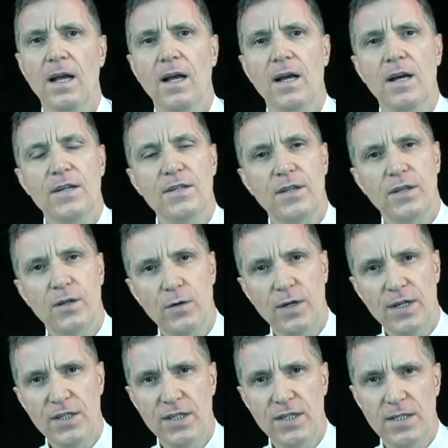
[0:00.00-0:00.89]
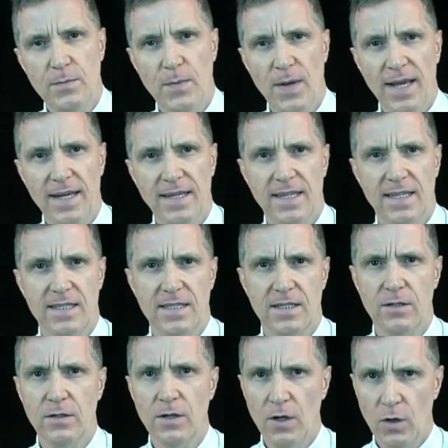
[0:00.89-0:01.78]
So the question is begged as
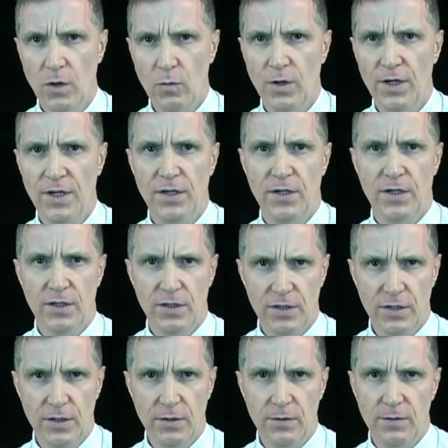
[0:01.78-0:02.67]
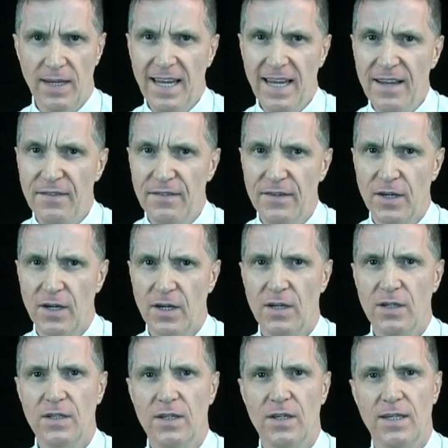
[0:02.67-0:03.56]
to what you can do if your
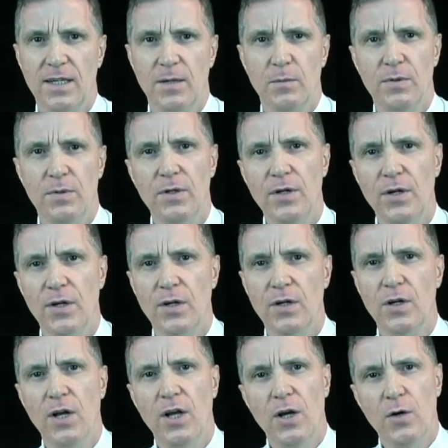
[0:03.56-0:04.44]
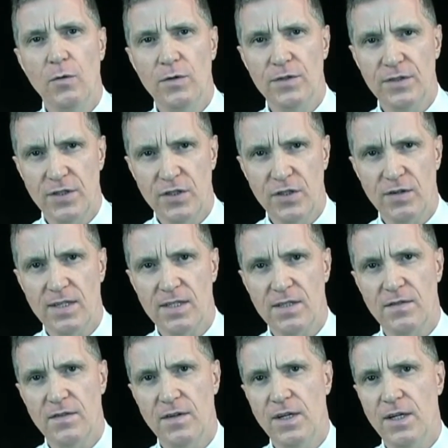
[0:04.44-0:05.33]
Hong Kong employer wants to
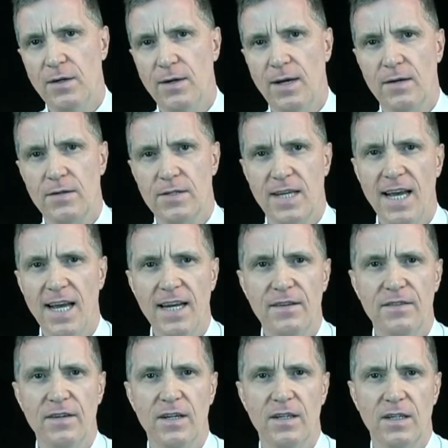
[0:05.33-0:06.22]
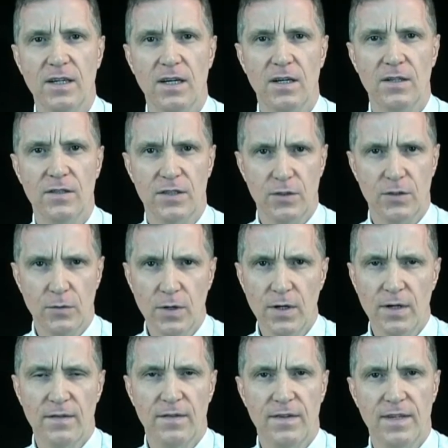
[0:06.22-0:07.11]
transfer you outside of Hong Kong to
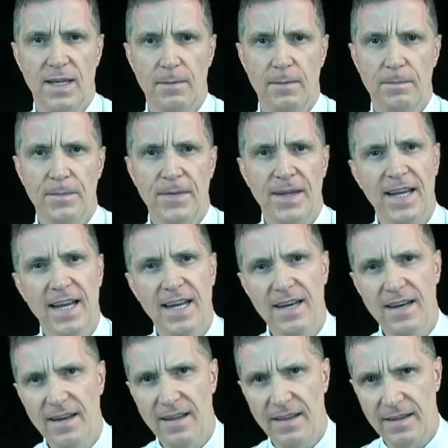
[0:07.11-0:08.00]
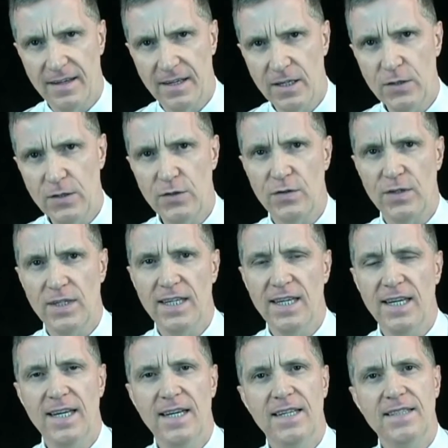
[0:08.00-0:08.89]
work for them in another country,
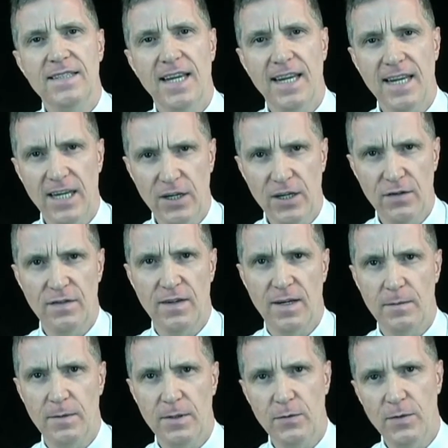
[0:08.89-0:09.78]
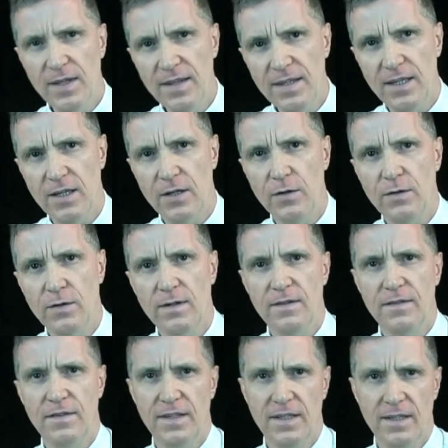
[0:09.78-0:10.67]
taking your family with you
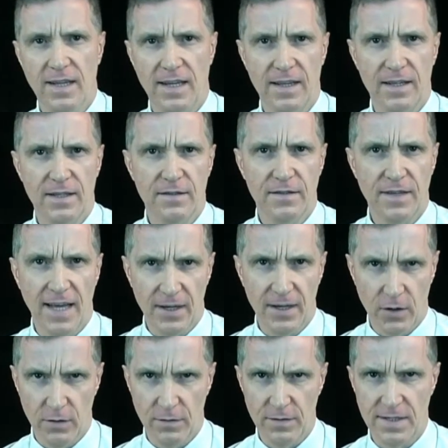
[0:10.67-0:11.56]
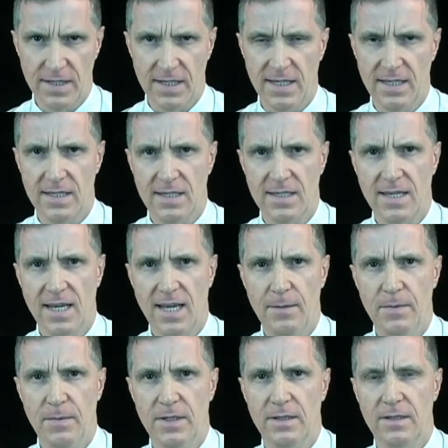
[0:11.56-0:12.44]
for the length of that overseas
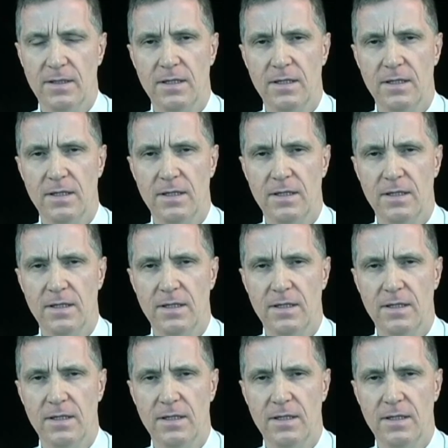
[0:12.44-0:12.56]
assignment.